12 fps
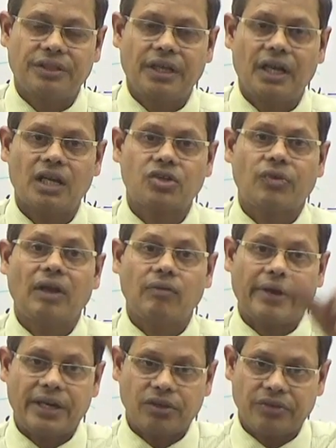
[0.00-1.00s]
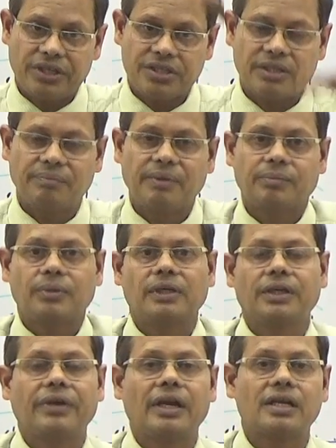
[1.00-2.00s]
There are 12 categories of people
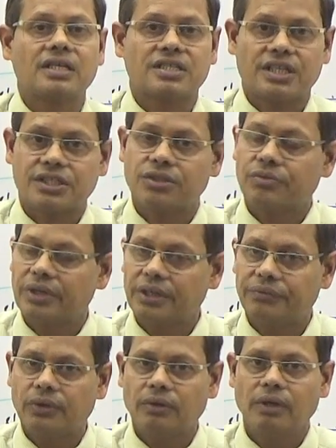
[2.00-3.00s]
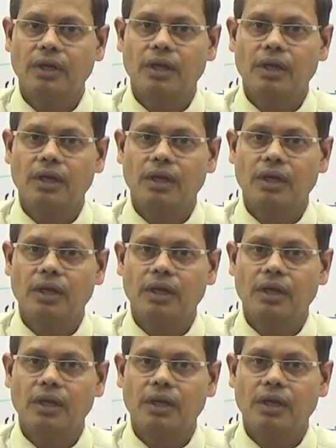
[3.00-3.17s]
given under section 24,